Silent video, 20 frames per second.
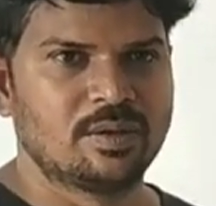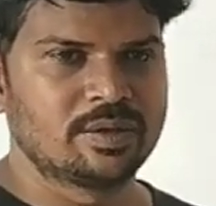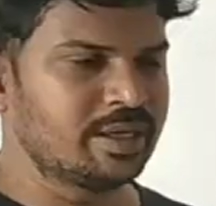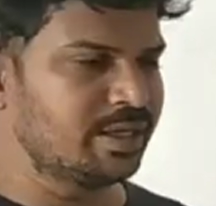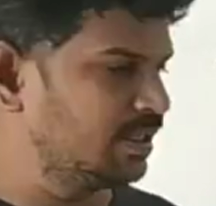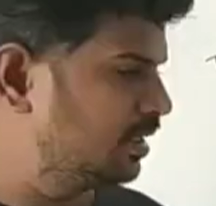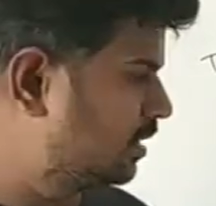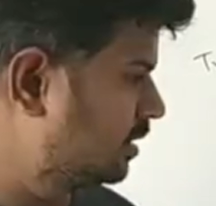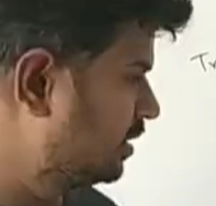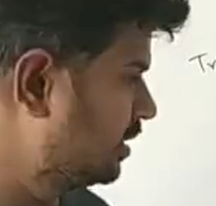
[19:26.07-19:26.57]

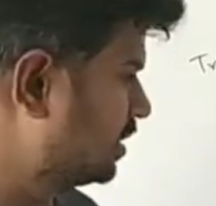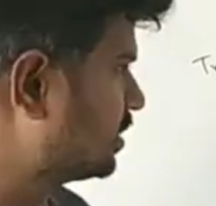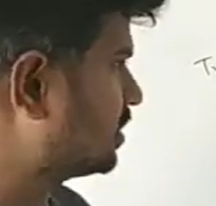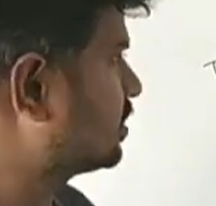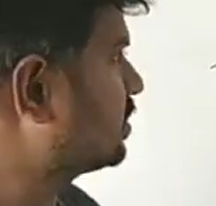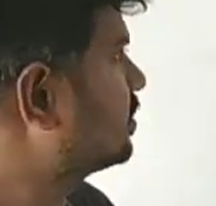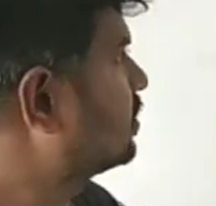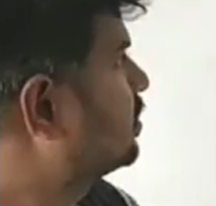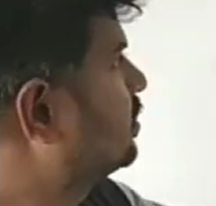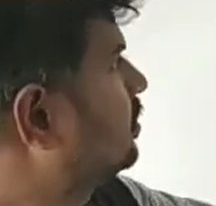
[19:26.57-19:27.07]
Okay,
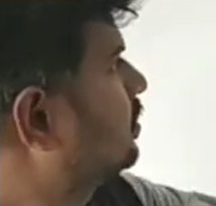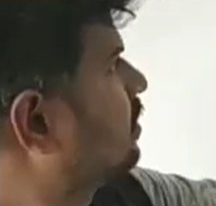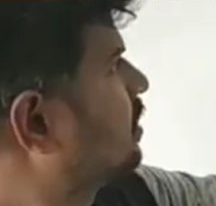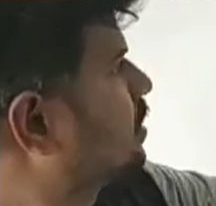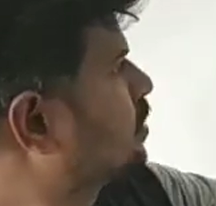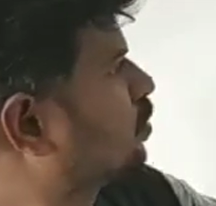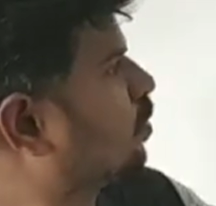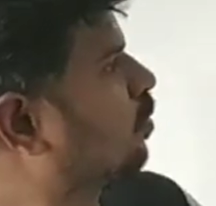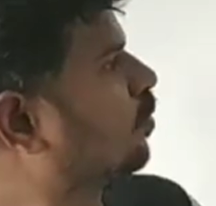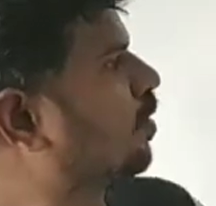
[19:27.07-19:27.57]
this
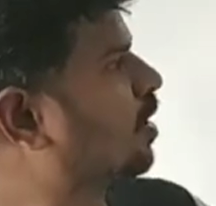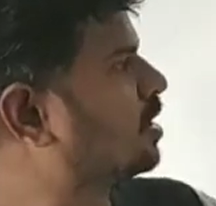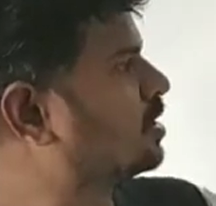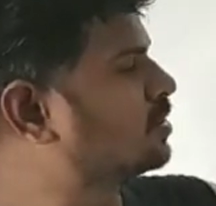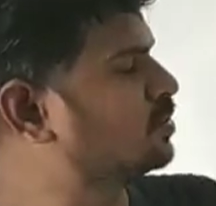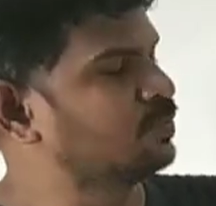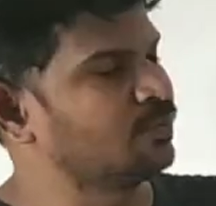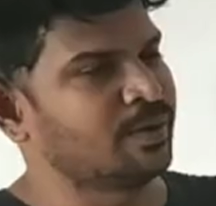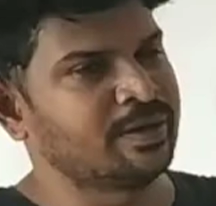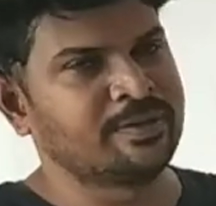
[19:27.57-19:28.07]

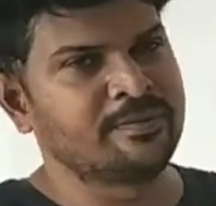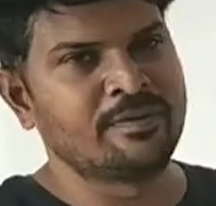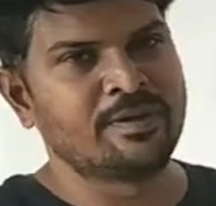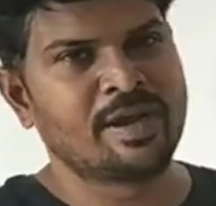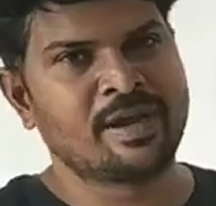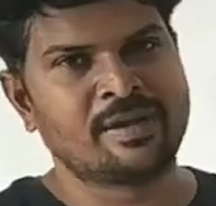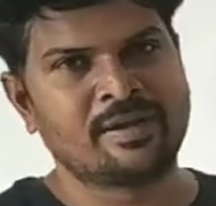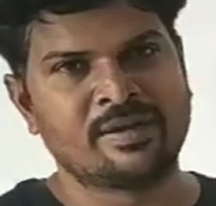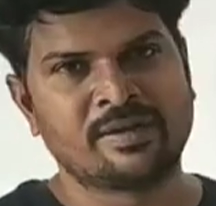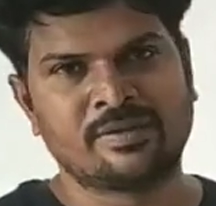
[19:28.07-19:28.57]
works when
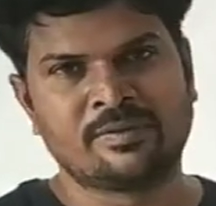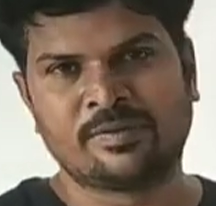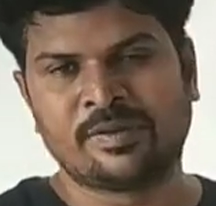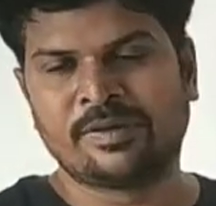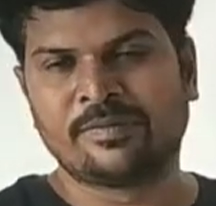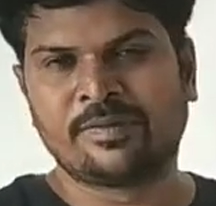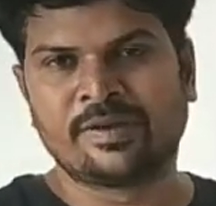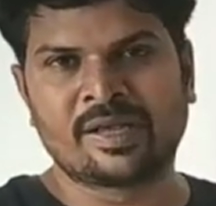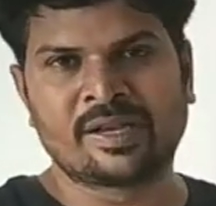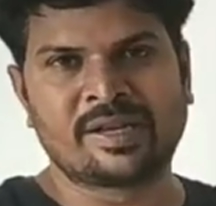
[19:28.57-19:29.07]
we
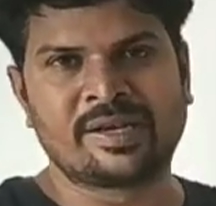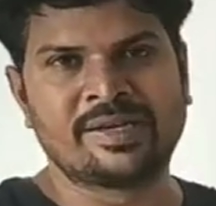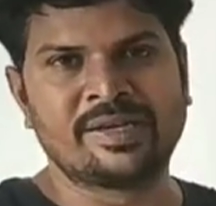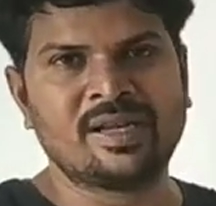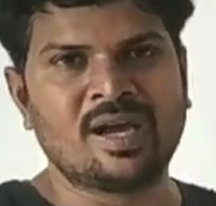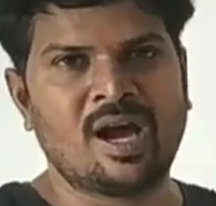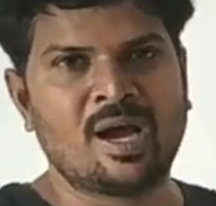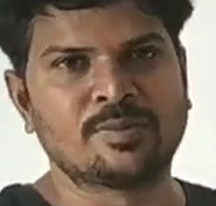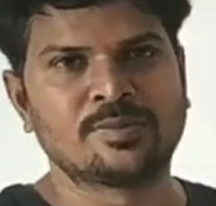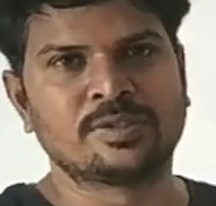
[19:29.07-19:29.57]
are
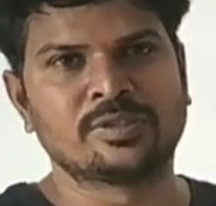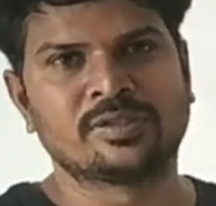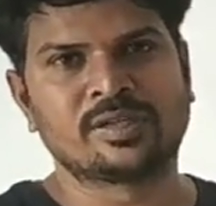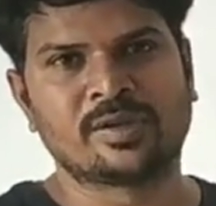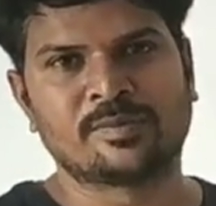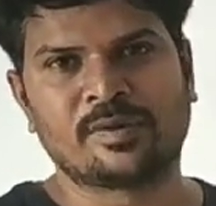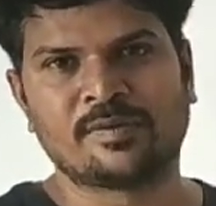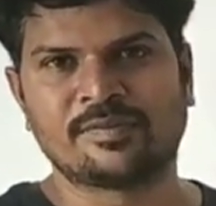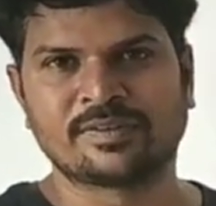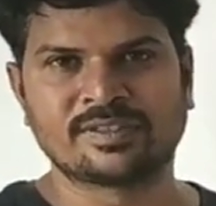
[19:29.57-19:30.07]
writing
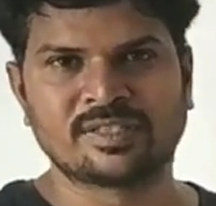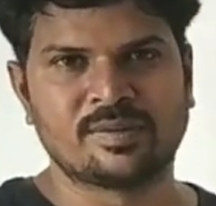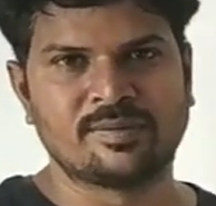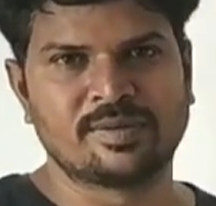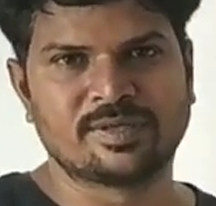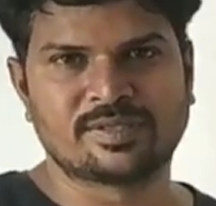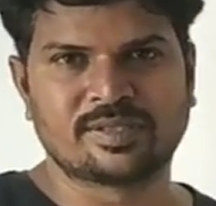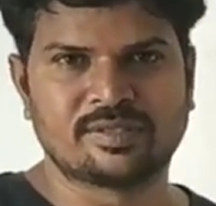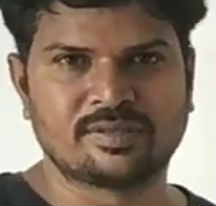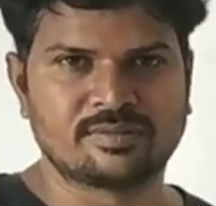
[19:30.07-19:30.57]
objective type of
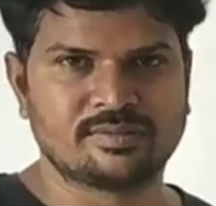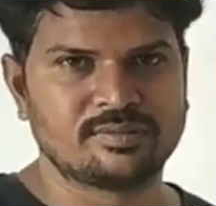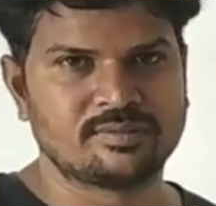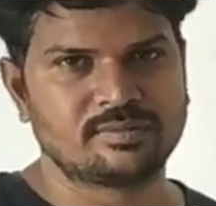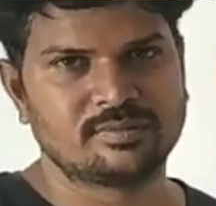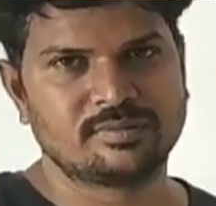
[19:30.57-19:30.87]
examination.